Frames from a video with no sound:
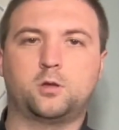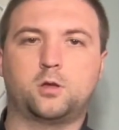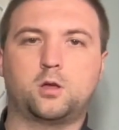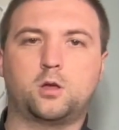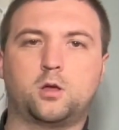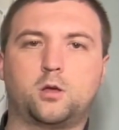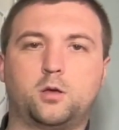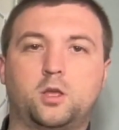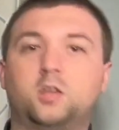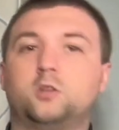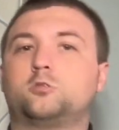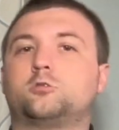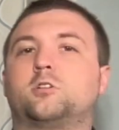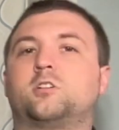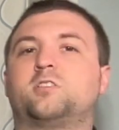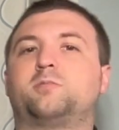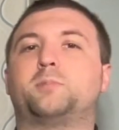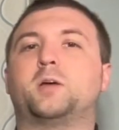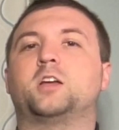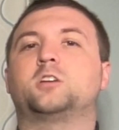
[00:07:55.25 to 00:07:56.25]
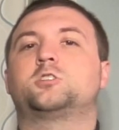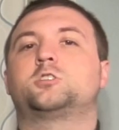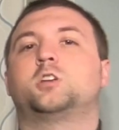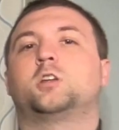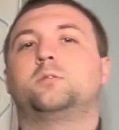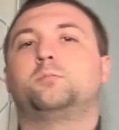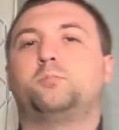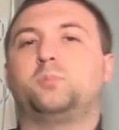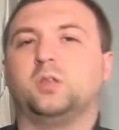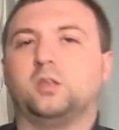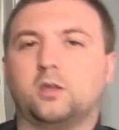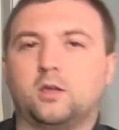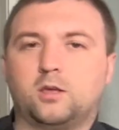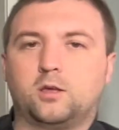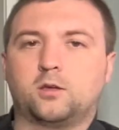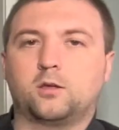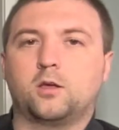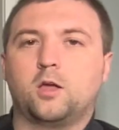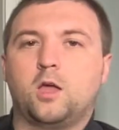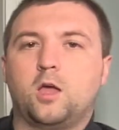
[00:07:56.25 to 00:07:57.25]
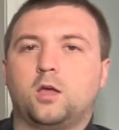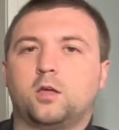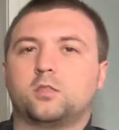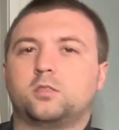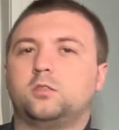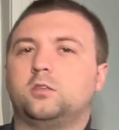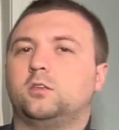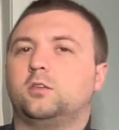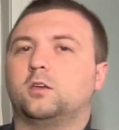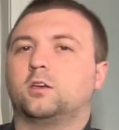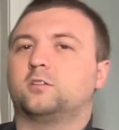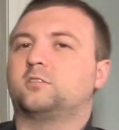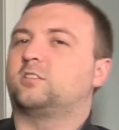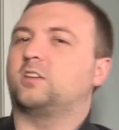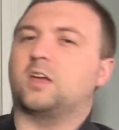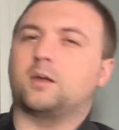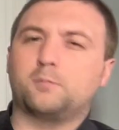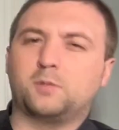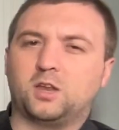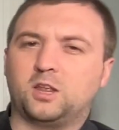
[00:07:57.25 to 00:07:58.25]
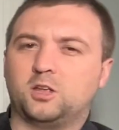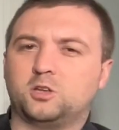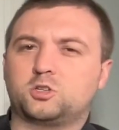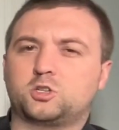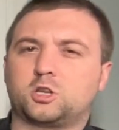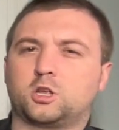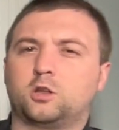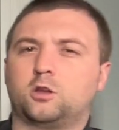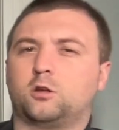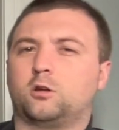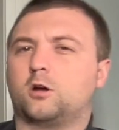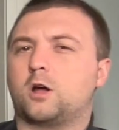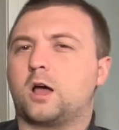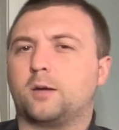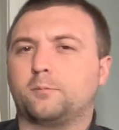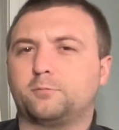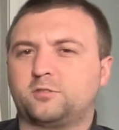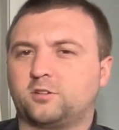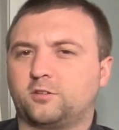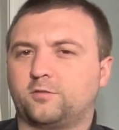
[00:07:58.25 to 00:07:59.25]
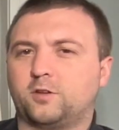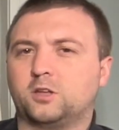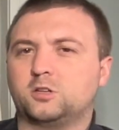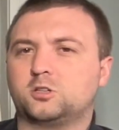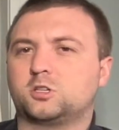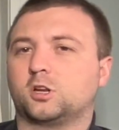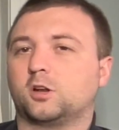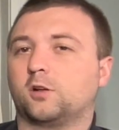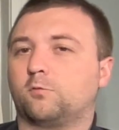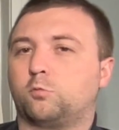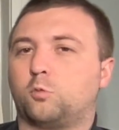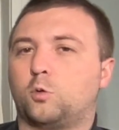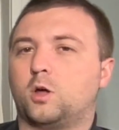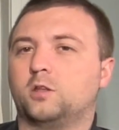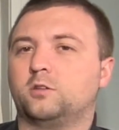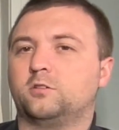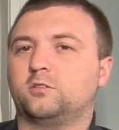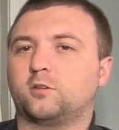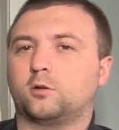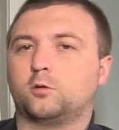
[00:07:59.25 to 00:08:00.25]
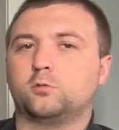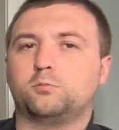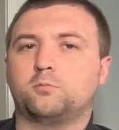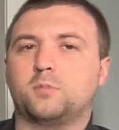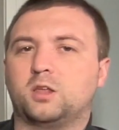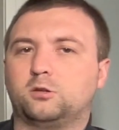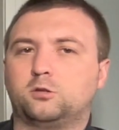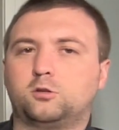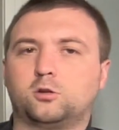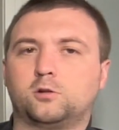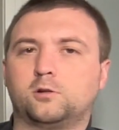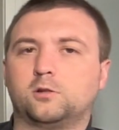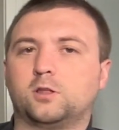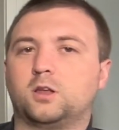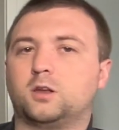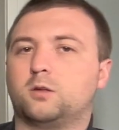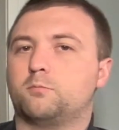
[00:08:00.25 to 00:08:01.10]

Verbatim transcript: Uh, introspection being the examination or observation of one's own mental and